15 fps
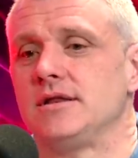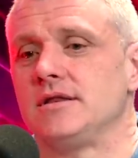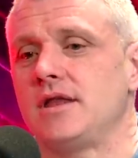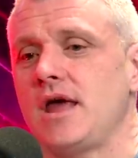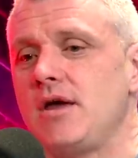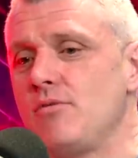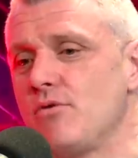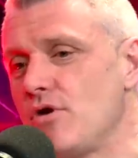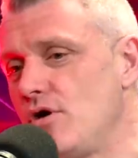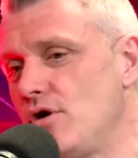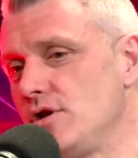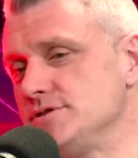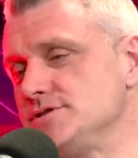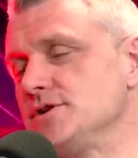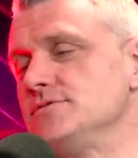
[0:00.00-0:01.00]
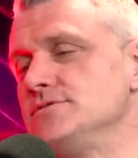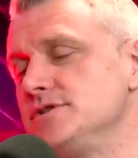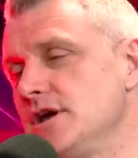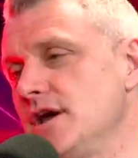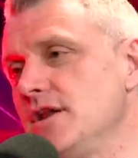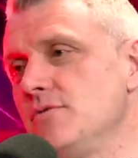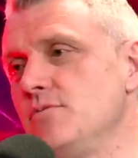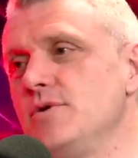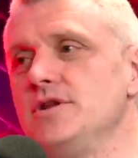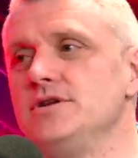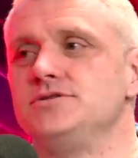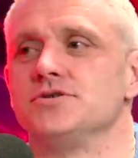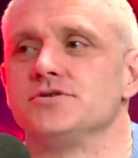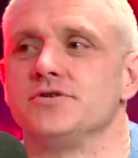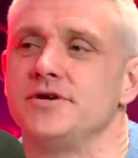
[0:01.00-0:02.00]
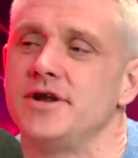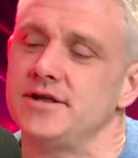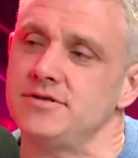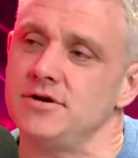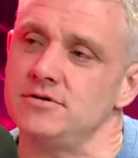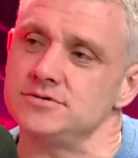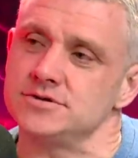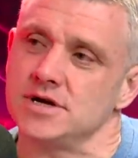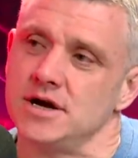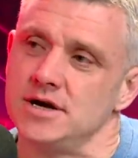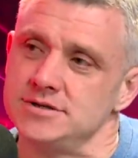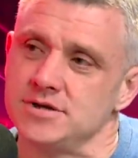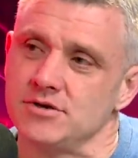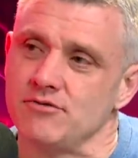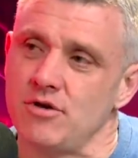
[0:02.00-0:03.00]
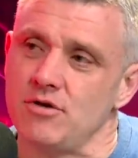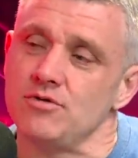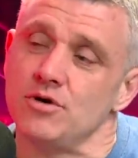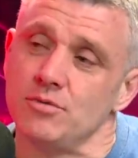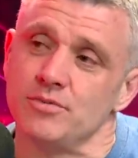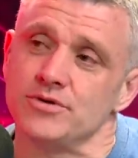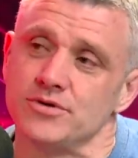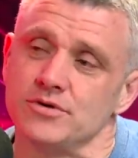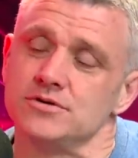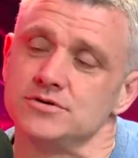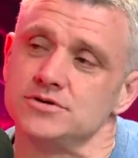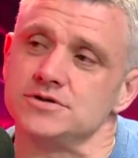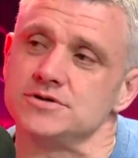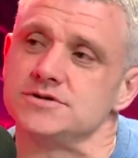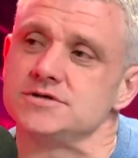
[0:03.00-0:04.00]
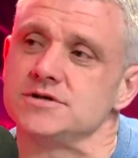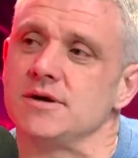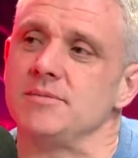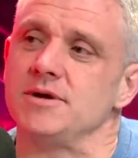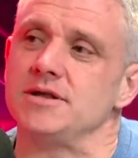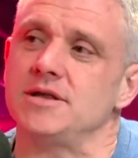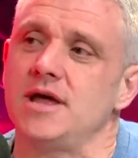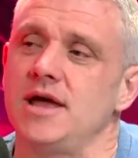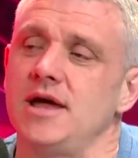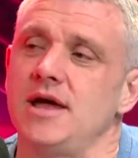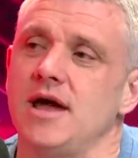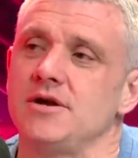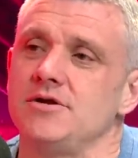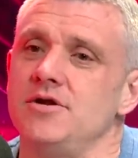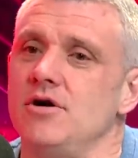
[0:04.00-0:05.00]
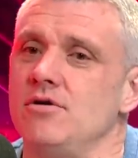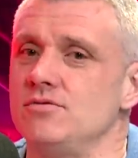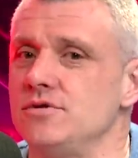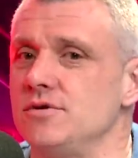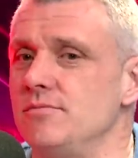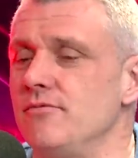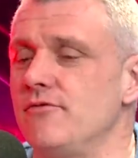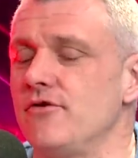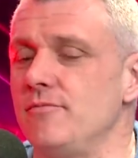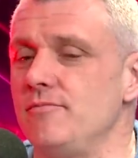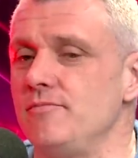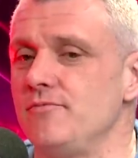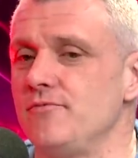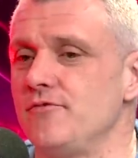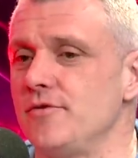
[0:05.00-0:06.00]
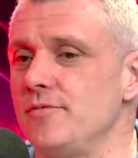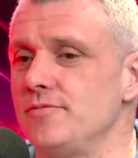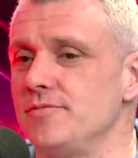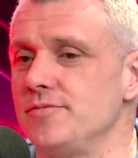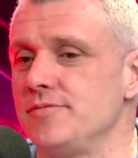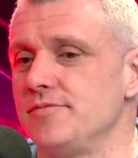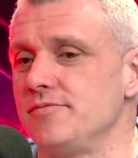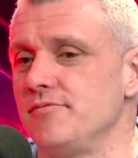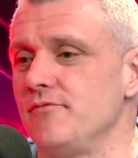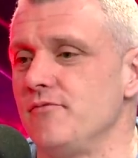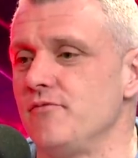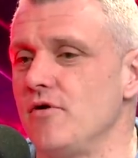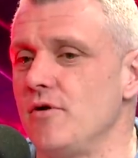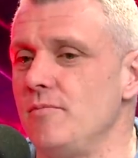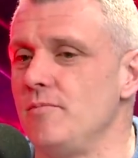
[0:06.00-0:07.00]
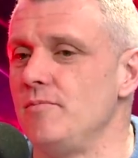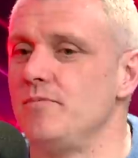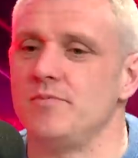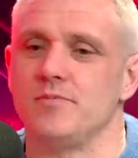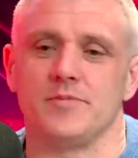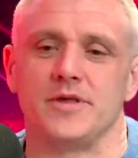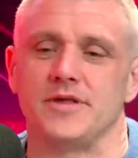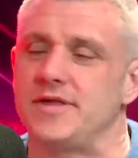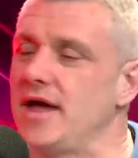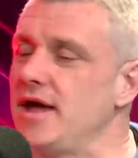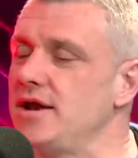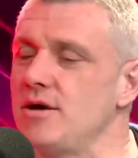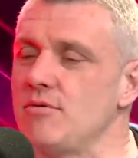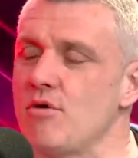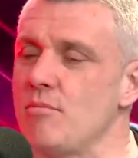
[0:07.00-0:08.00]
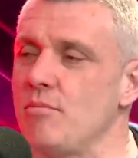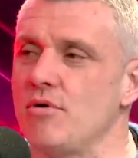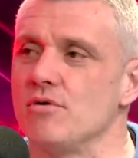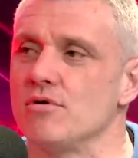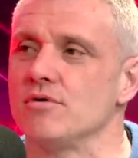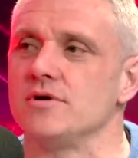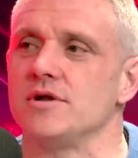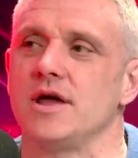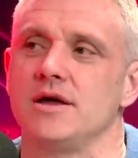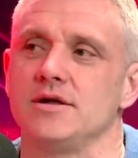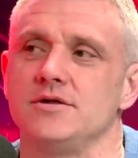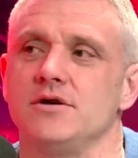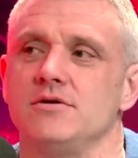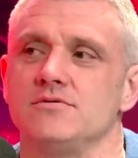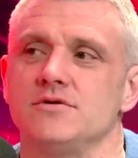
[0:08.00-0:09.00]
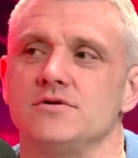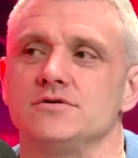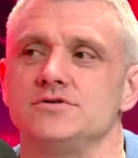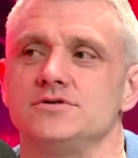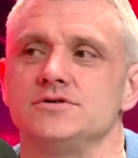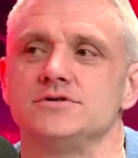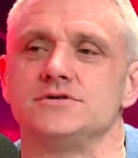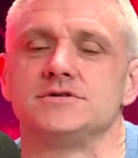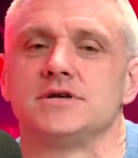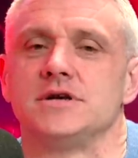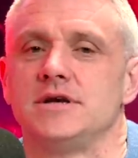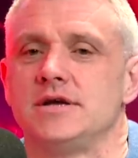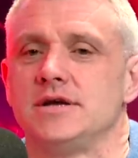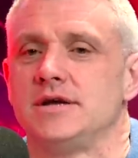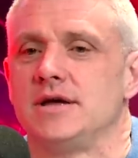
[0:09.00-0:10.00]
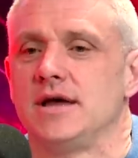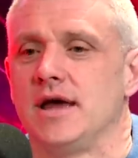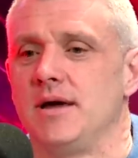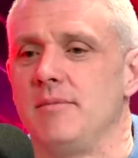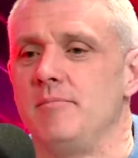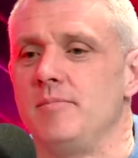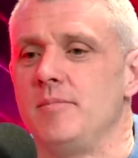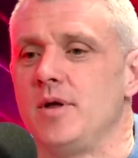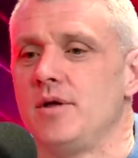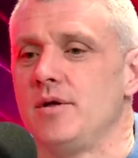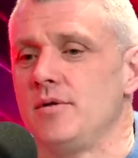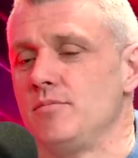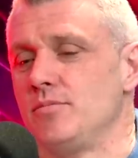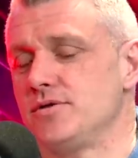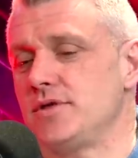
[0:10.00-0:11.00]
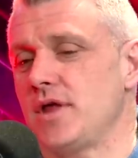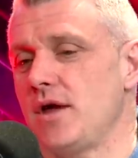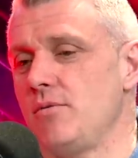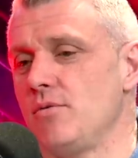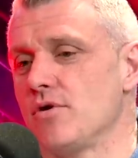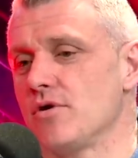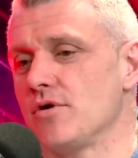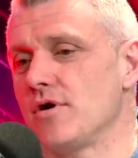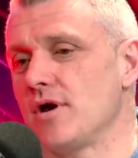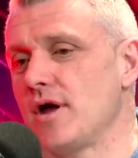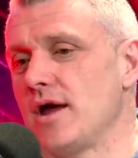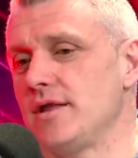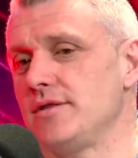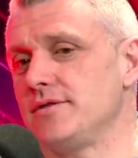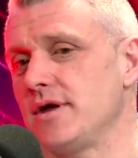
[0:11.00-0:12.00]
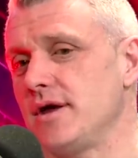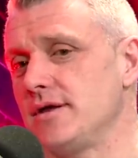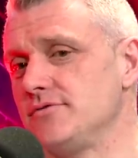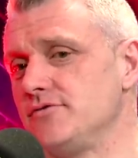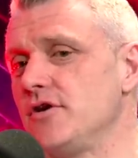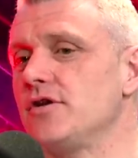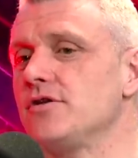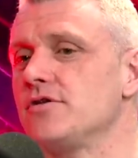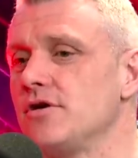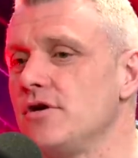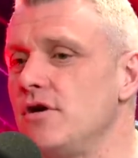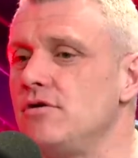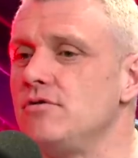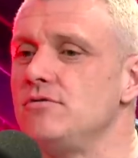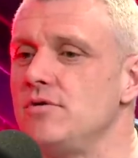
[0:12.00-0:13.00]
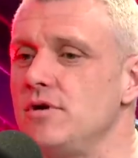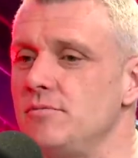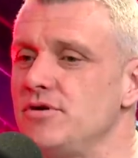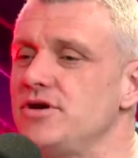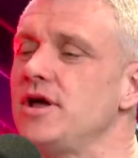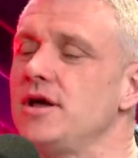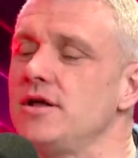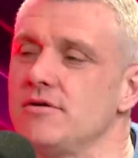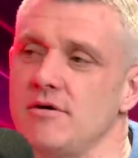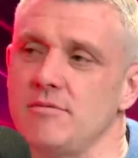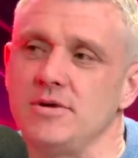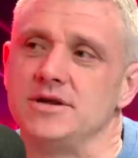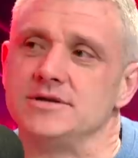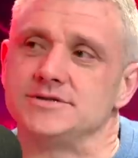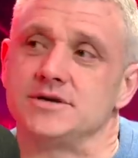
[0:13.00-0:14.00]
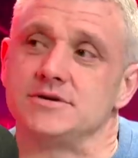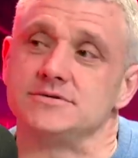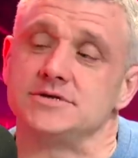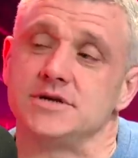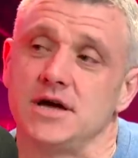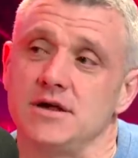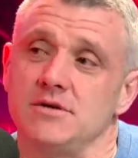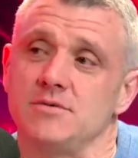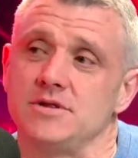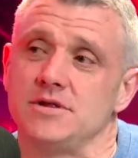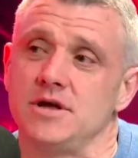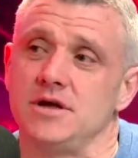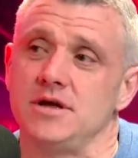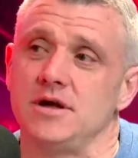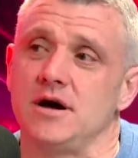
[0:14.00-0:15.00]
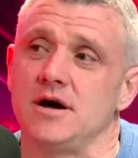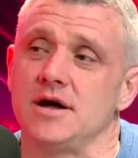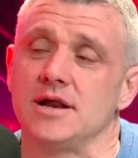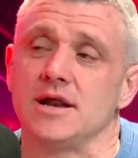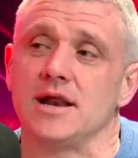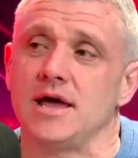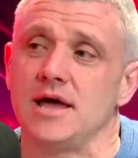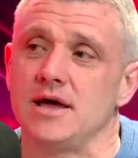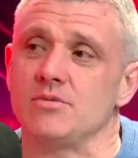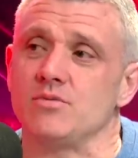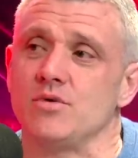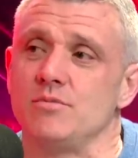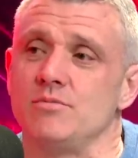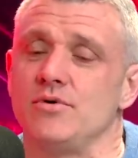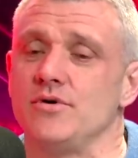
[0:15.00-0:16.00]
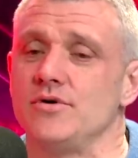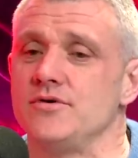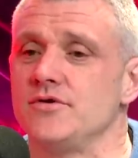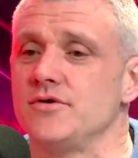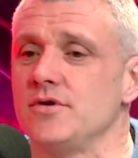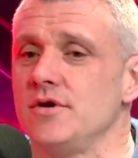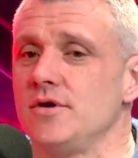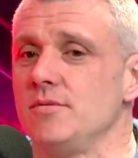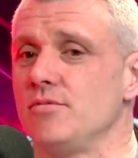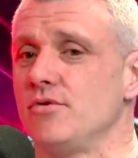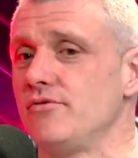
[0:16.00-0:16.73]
they were all associated with each other. Now, those guys had grown up with the Hutches. I mean, they had known them from the day they were born. They had known the Hutches. But they were, and Jonathan Coe in particular, had been associated with the INLA at one point. But